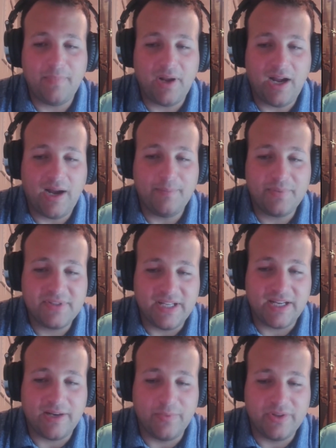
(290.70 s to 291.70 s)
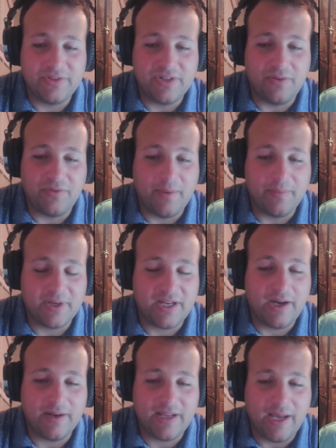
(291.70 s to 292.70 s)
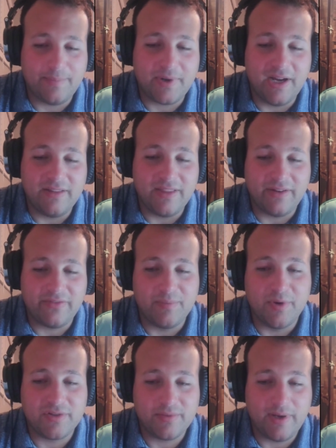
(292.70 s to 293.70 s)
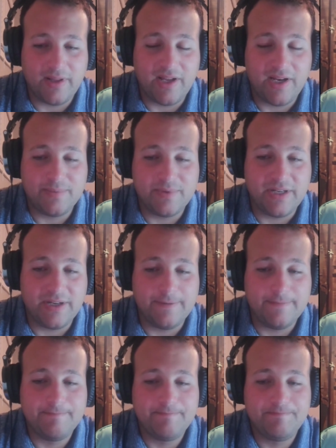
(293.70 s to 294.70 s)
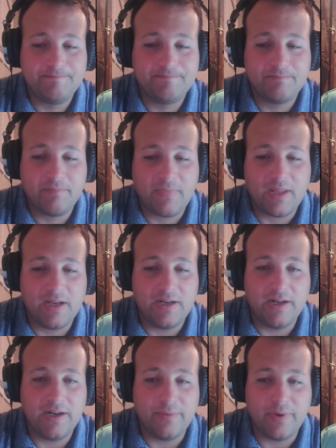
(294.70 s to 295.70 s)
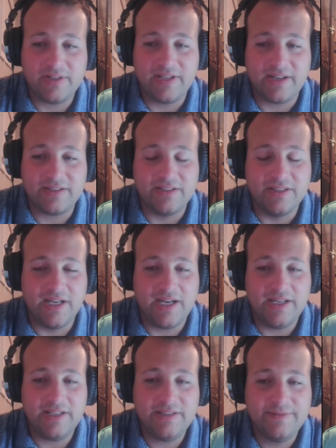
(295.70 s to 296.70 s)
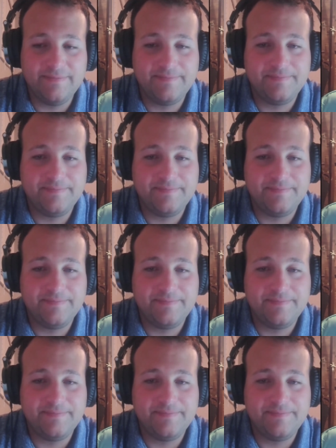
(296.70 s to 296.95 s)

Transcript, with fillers: pick. I'm sticking with Jon Rahm and Cup Koepka, I think, for most of my lineups. Mm-hmm. Uh, want to take us to the nines?